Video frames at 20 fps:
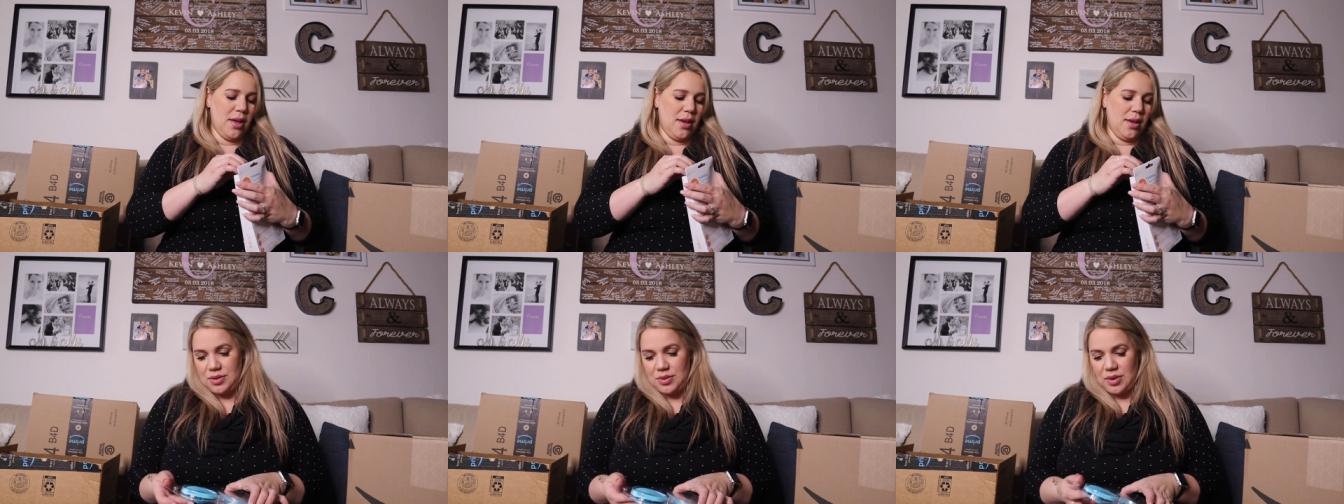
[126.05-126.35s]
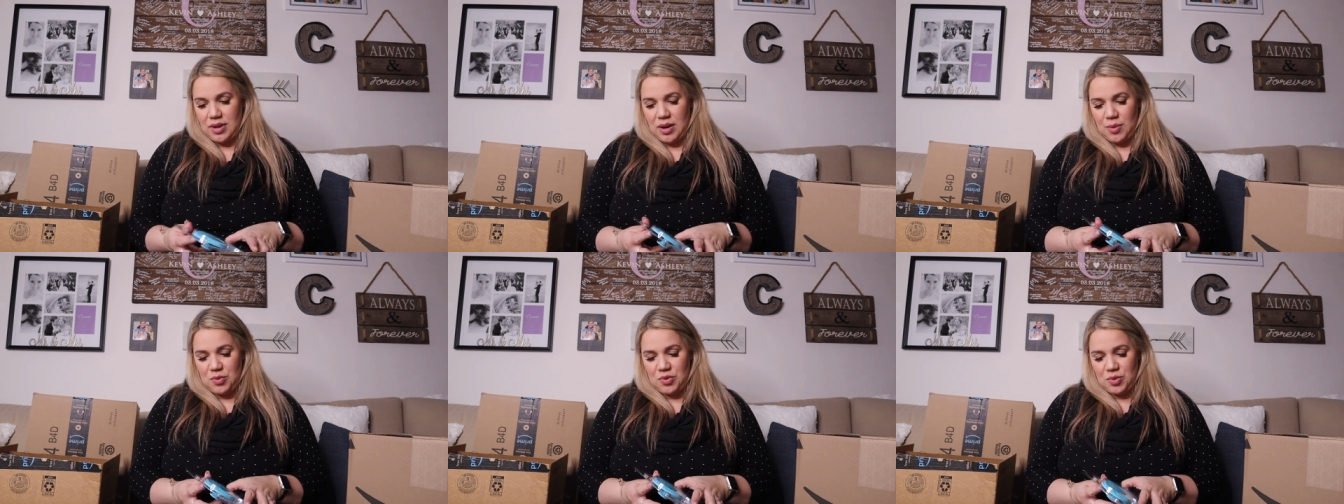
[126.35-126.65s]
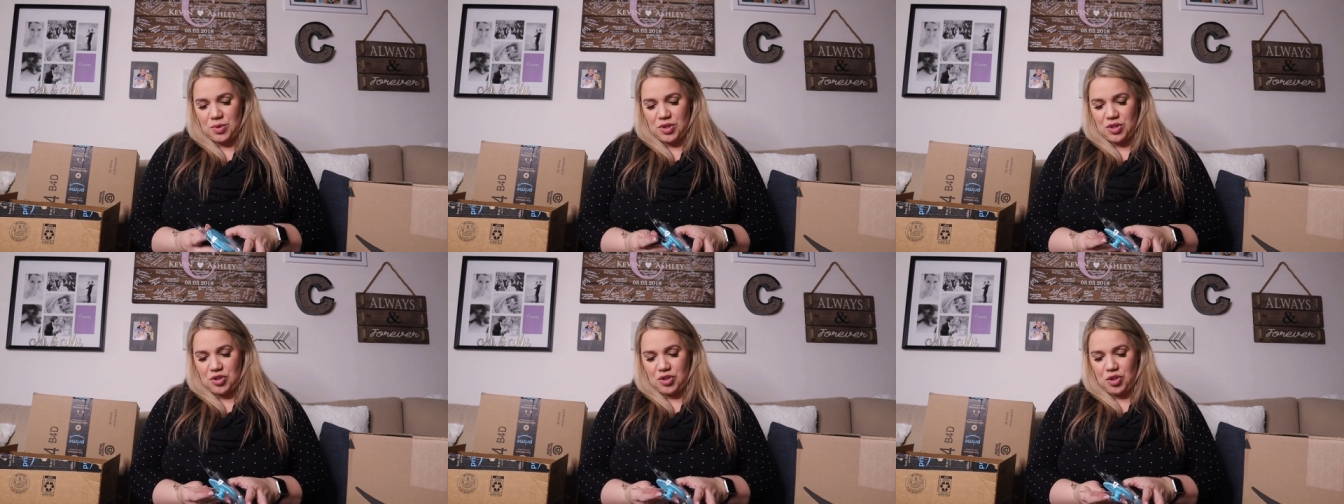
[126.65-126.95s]
So it comes
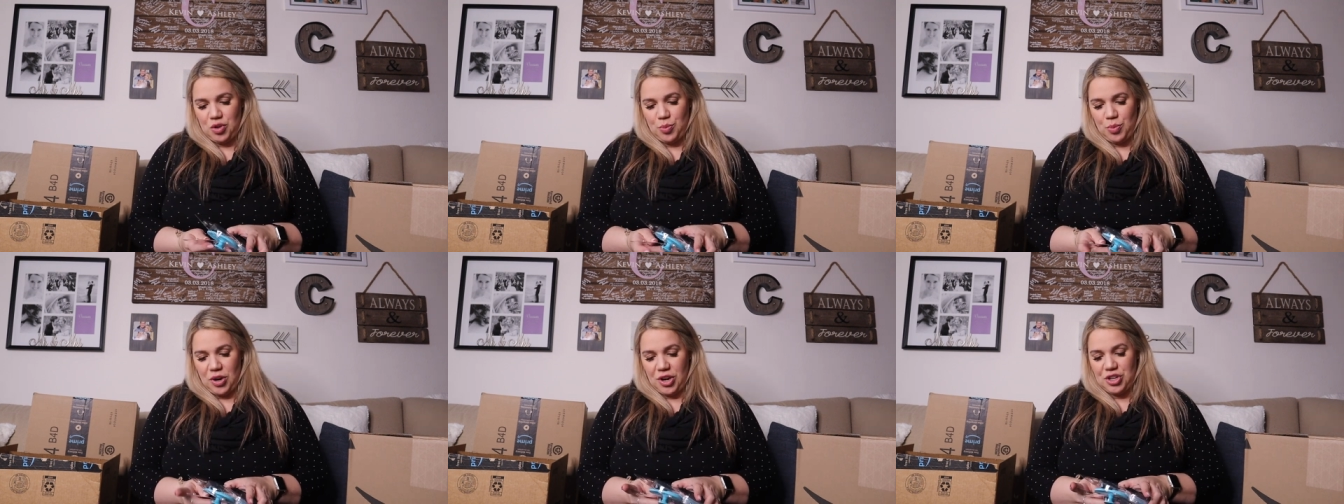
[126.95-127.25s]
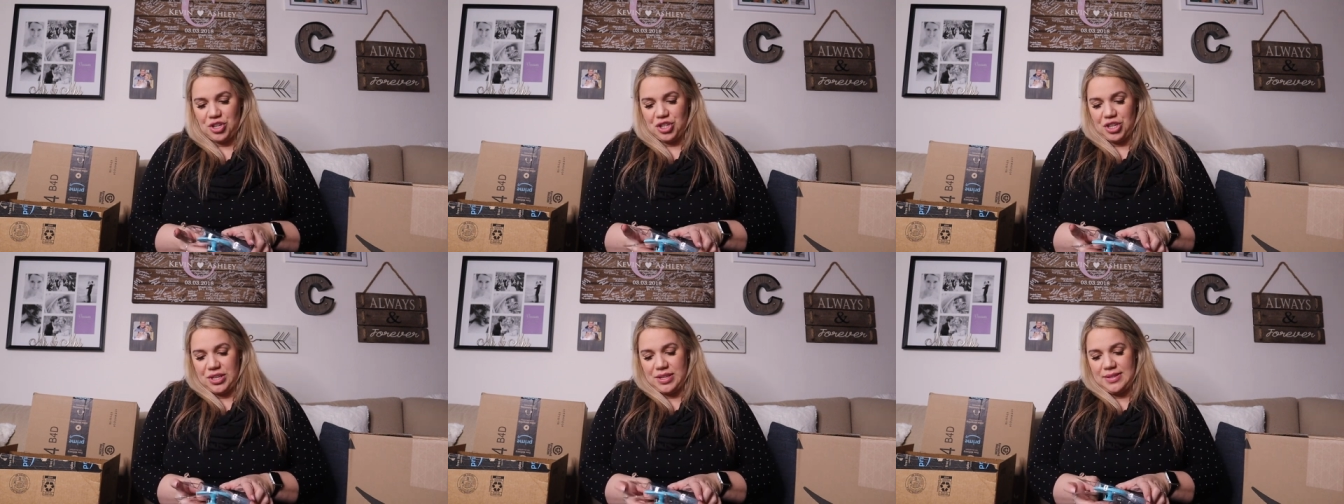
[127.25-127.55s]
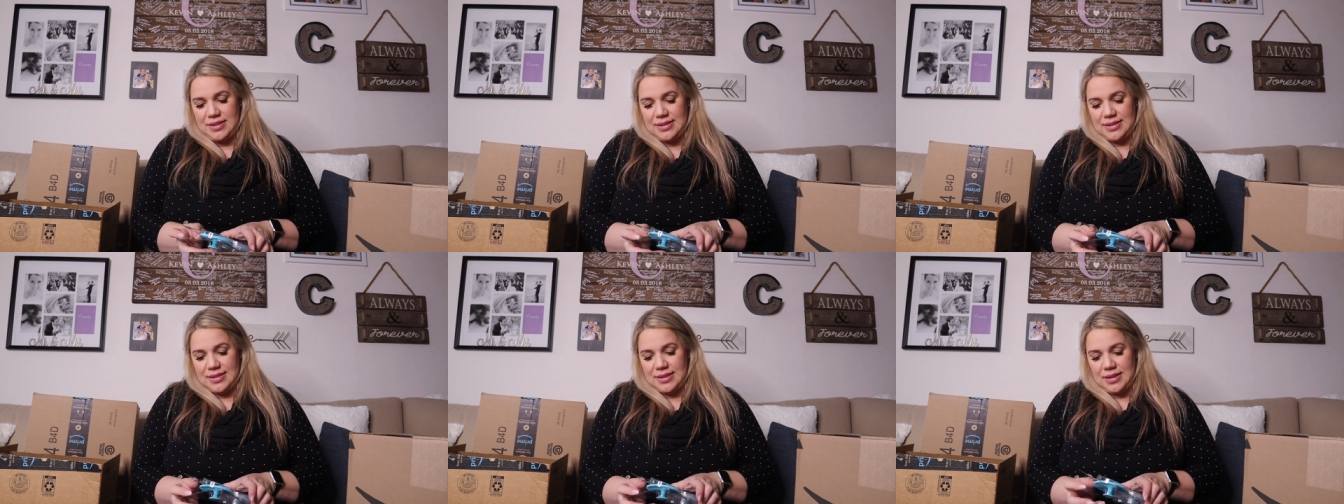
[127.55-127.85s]
with two
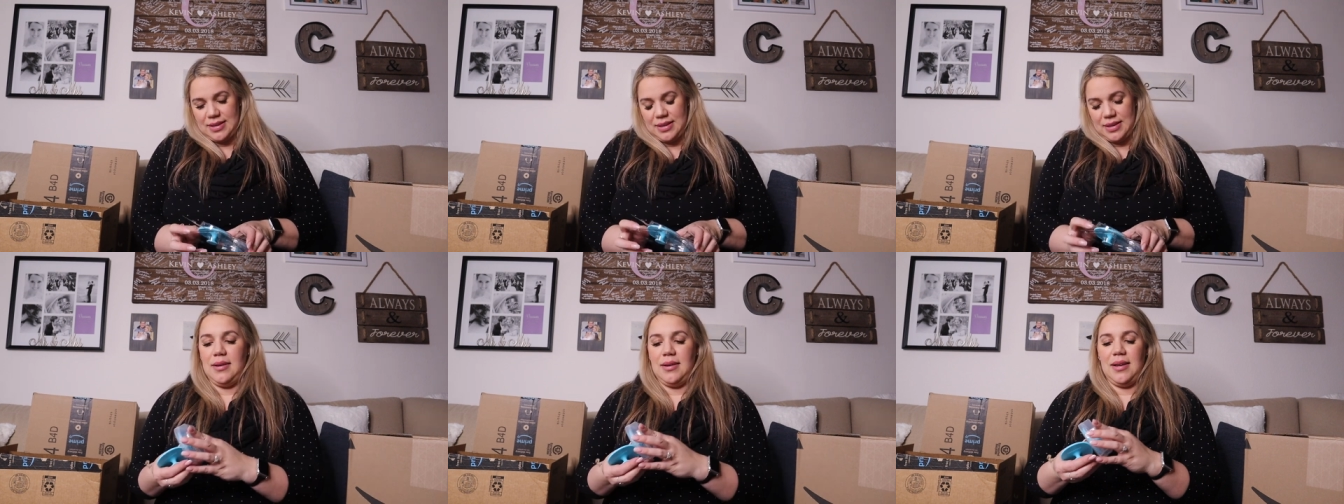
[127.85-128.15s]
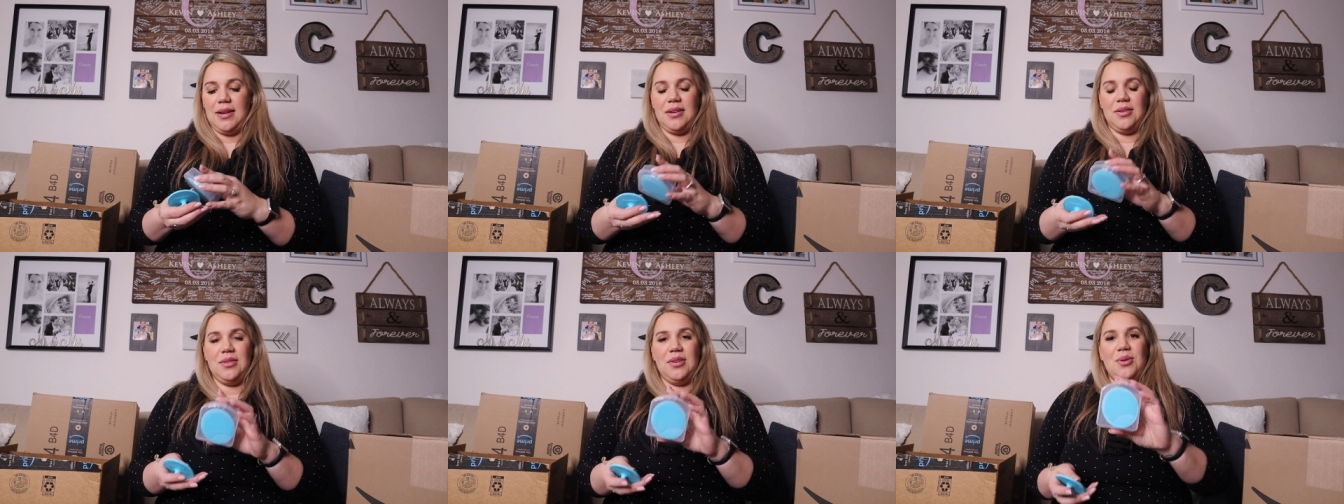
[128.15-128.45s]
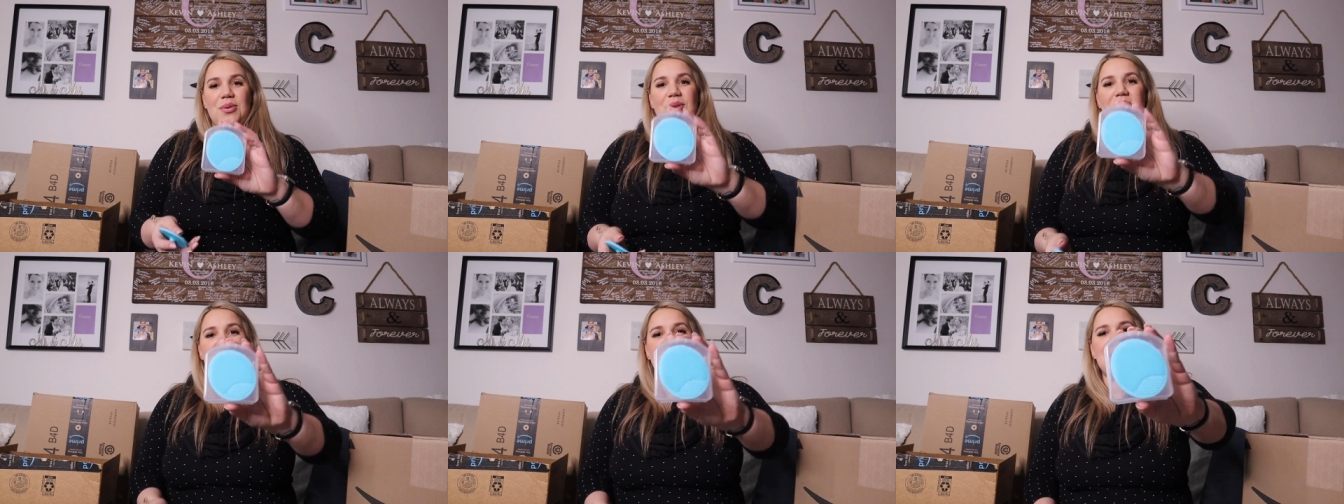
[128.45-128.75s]
brushes and a
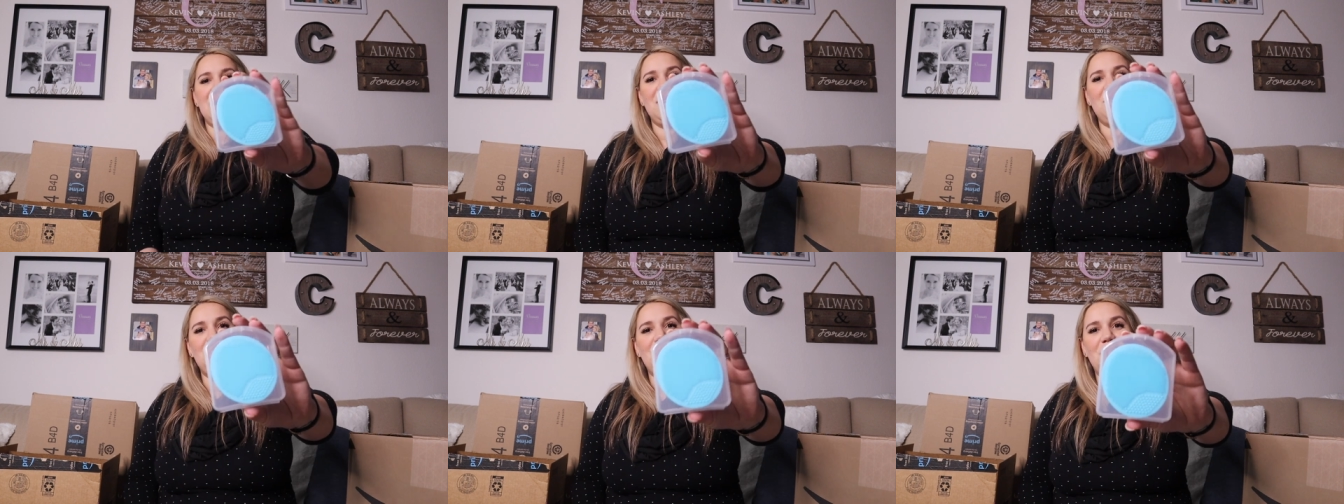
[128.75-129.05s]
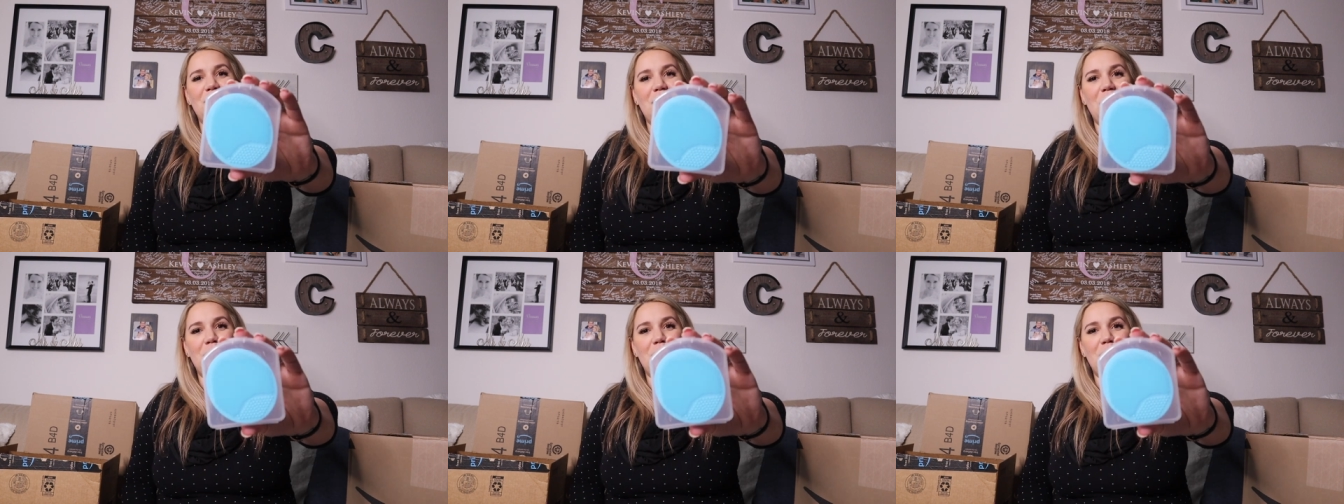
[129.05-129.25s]
little container for